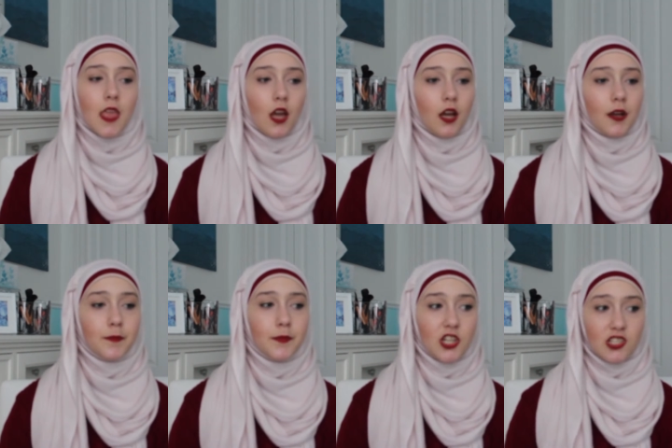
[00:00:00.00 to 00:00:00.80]

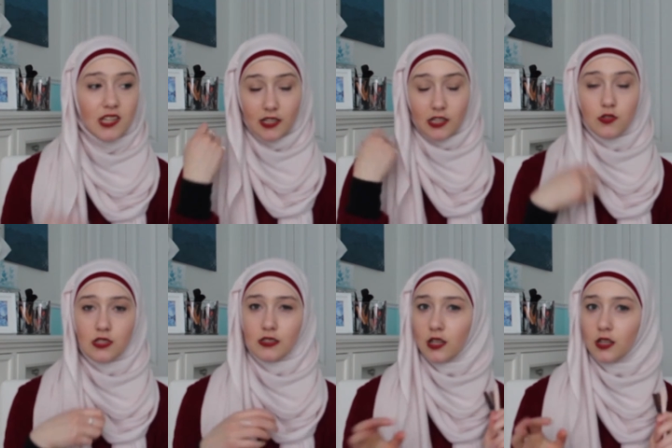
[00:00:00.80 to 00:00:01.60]
but just kind of use
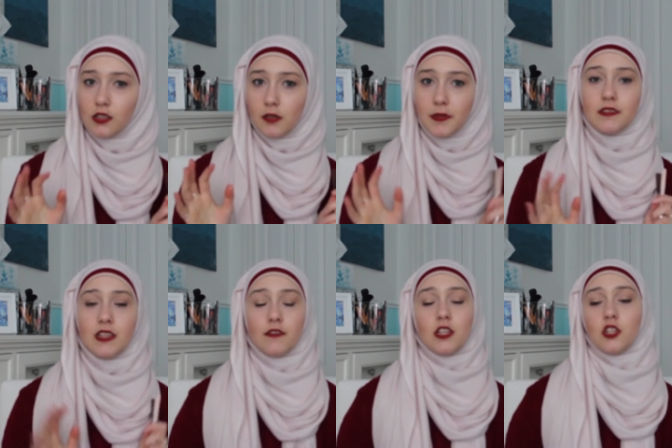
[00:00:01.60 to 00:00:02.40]
it like a little bit of
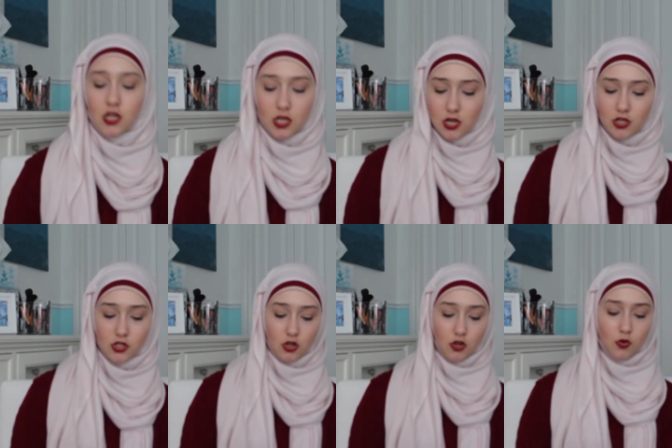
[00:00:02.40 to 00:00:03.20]
definition.
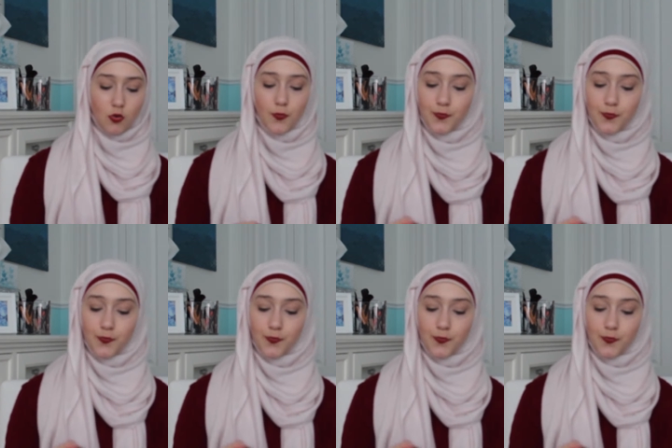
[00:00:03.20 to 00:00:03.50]
So